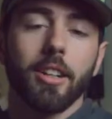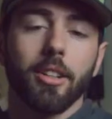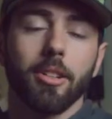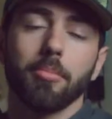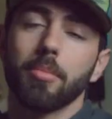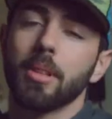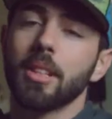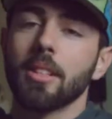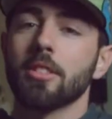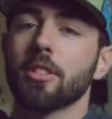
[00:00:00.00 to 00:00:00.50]

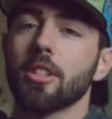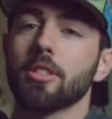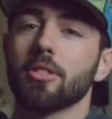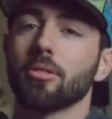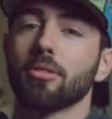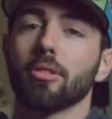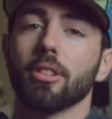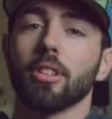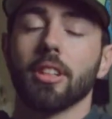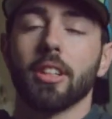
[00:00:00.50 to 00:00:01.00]
in
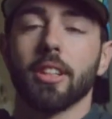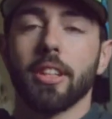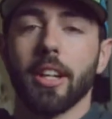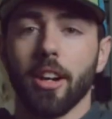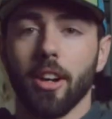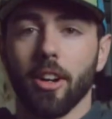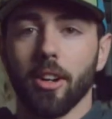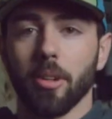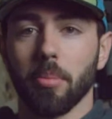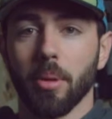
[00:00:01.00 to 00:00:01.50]
this
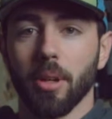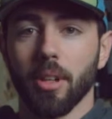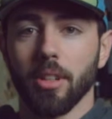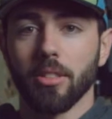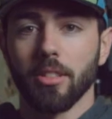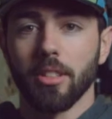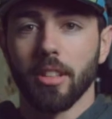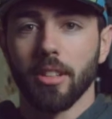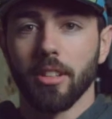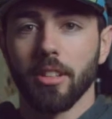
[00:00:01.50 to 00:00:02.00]
garage
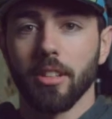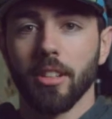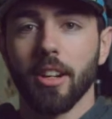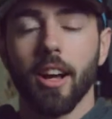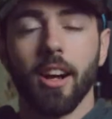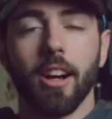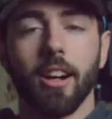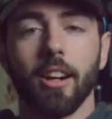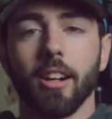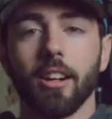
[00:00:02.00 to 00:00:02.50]
space at the
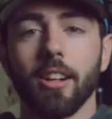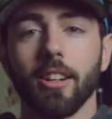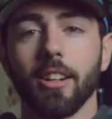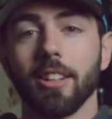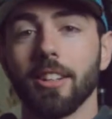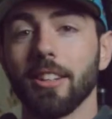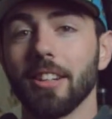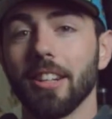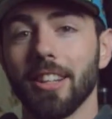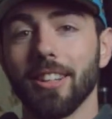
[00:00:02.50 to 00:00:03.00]
same
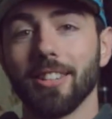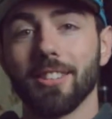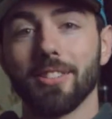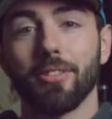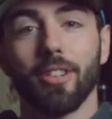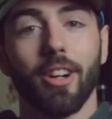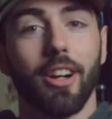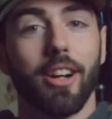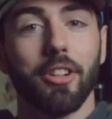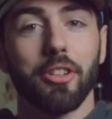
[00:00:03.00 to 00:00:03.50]
house,
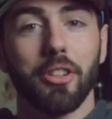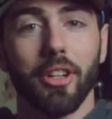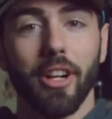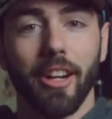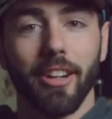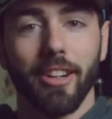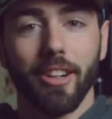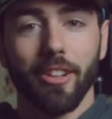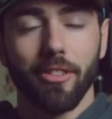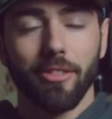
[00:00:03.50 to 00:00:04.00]
and
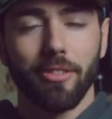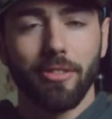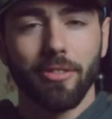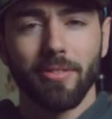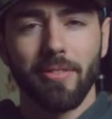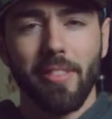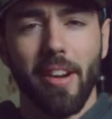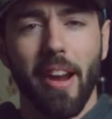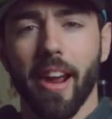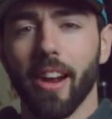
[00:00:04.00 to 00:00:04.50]

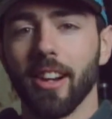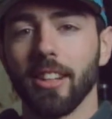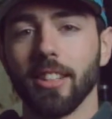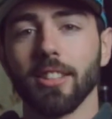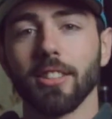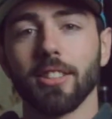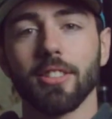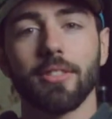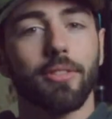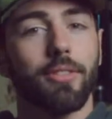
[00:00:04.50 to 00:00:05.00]
had I
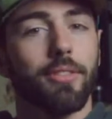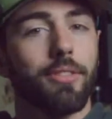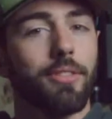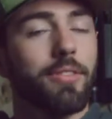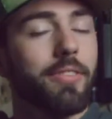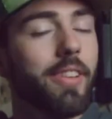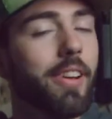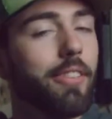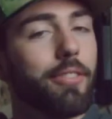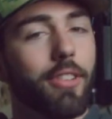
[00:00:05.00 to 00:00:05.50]
done
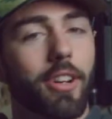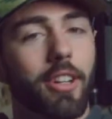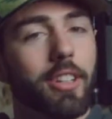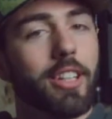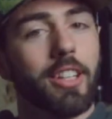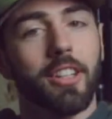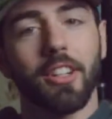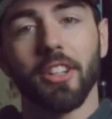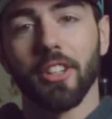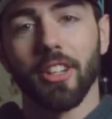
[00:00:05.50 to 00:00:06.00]
some
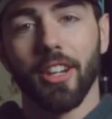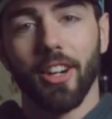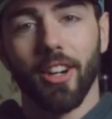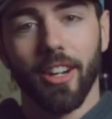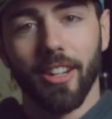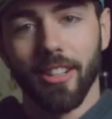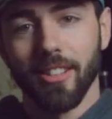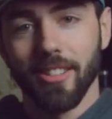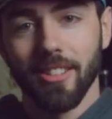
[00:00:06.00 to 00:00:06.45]
location scouting